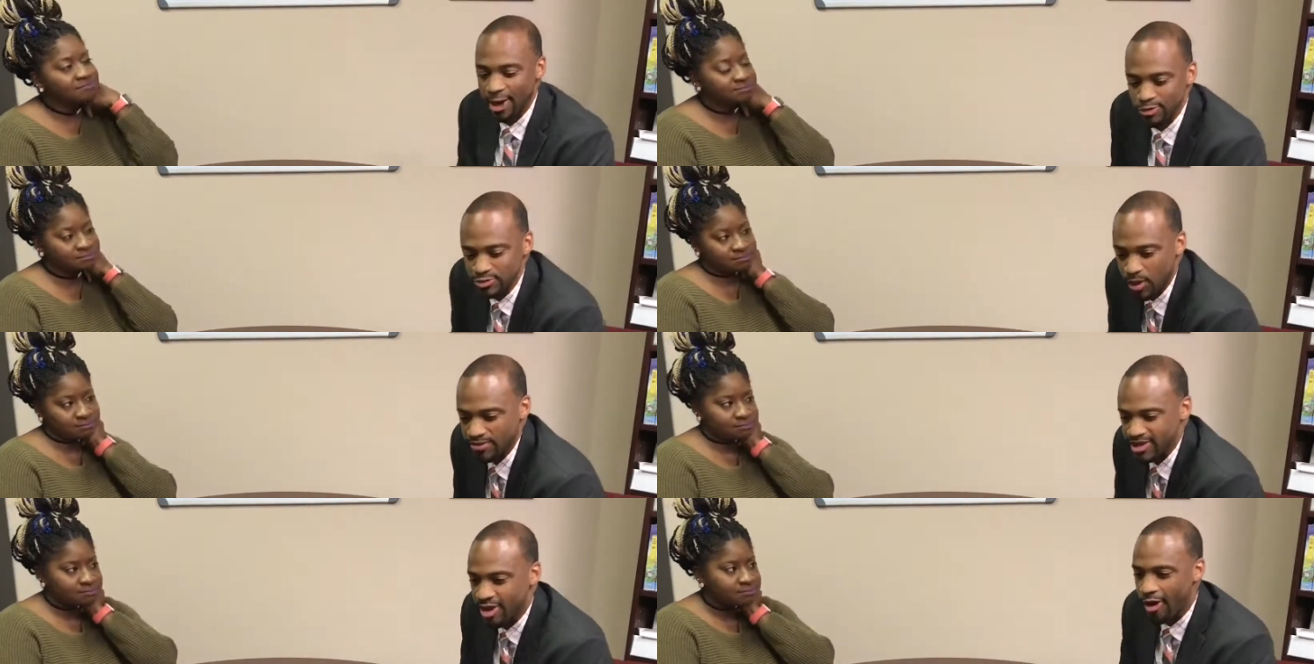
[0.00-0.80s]
Speaker 1: I was
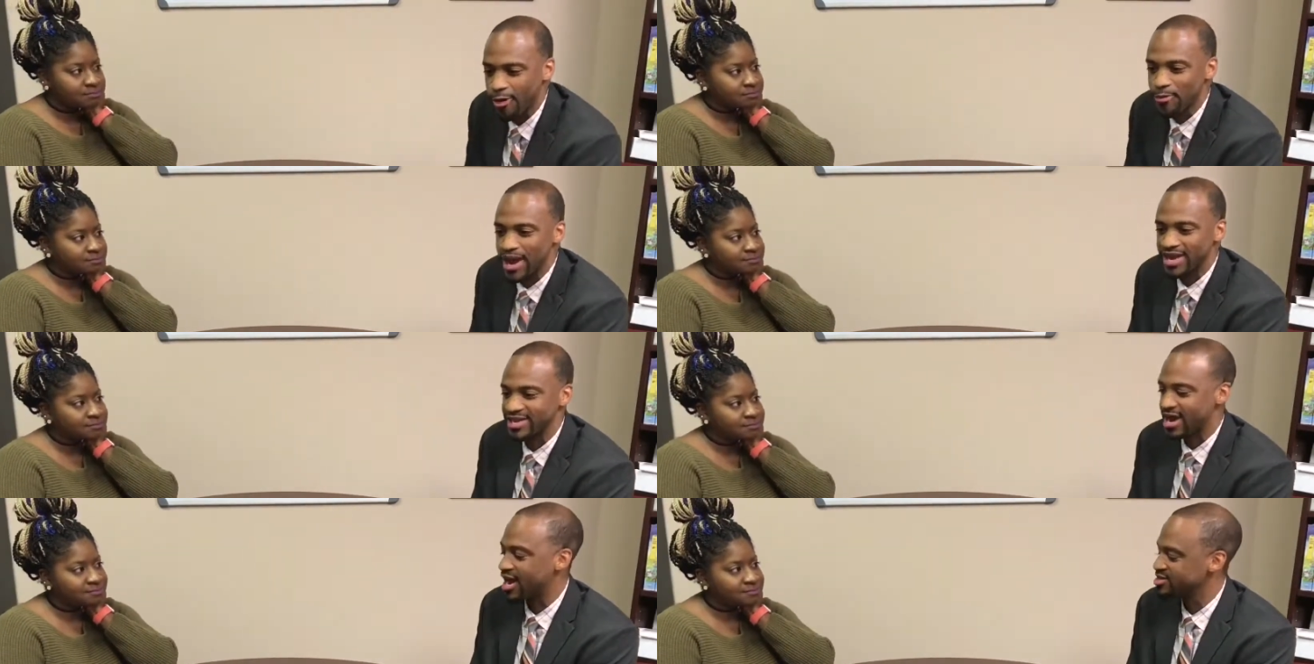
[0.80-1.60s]
probably called back
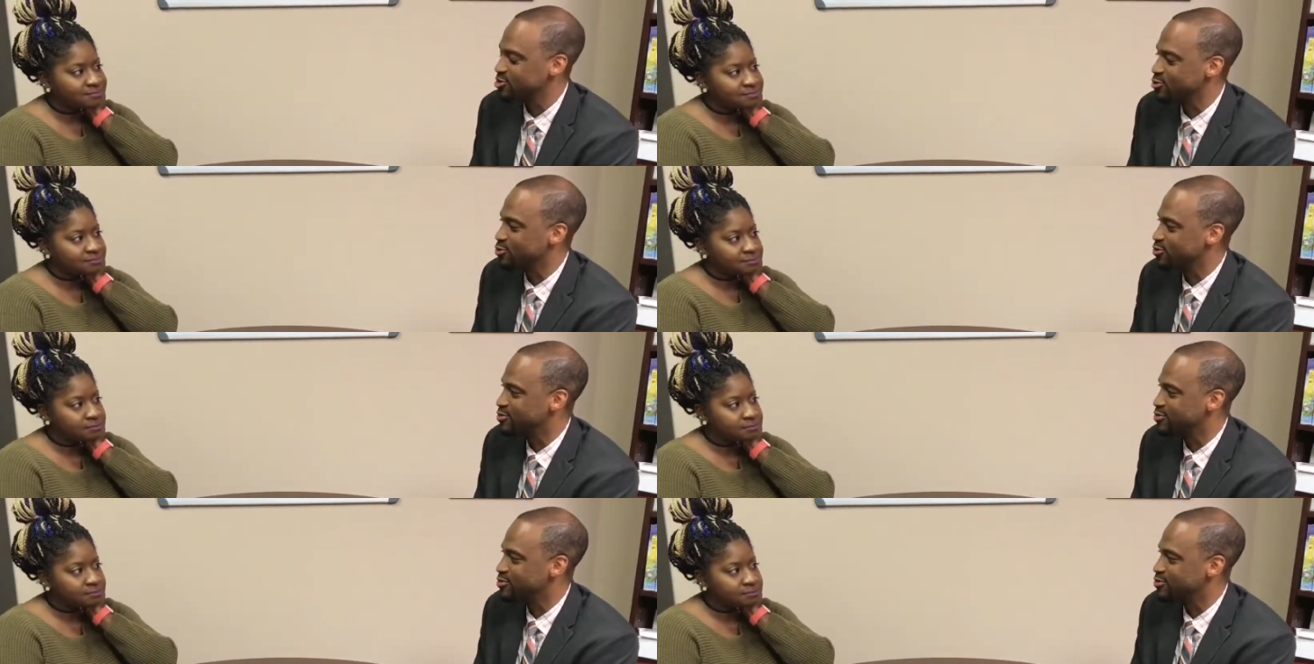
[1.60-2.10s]
in high school.